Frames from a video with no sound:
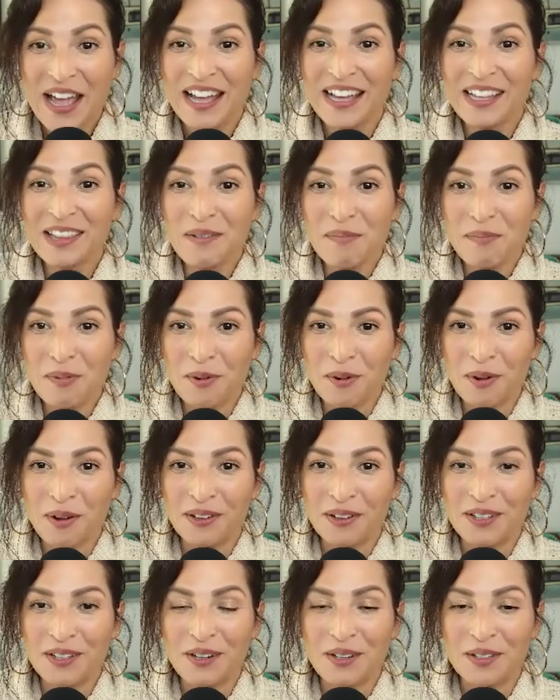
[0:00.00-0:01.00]
in the
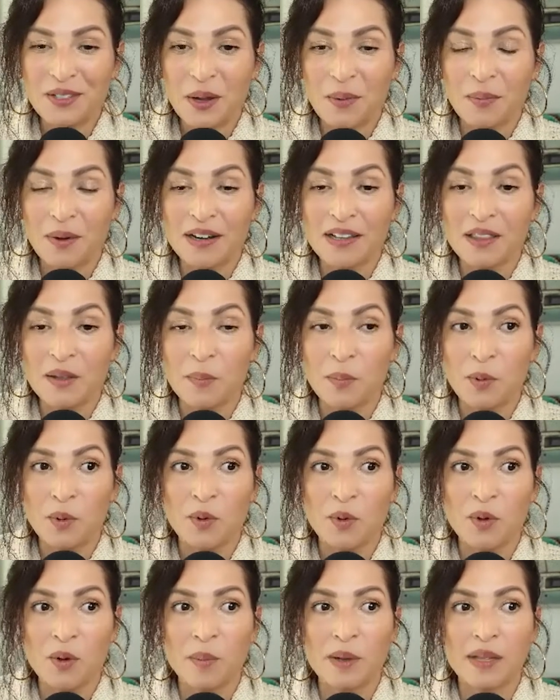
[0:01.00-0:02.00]
pool you know so I went in the
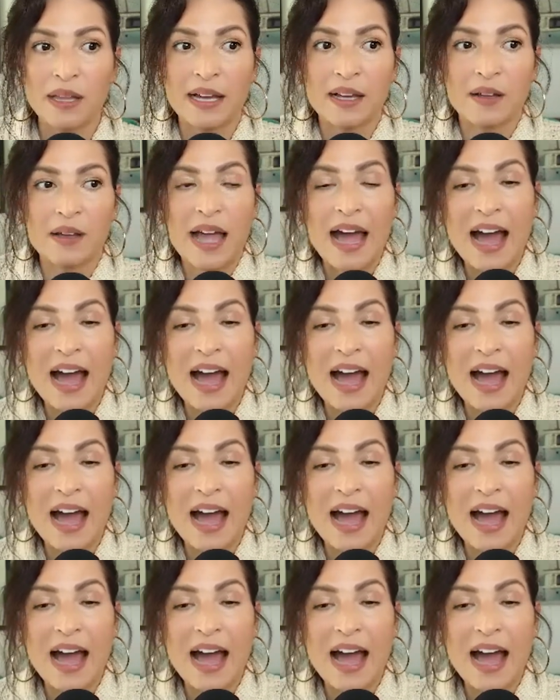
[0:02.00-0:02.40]
pool but like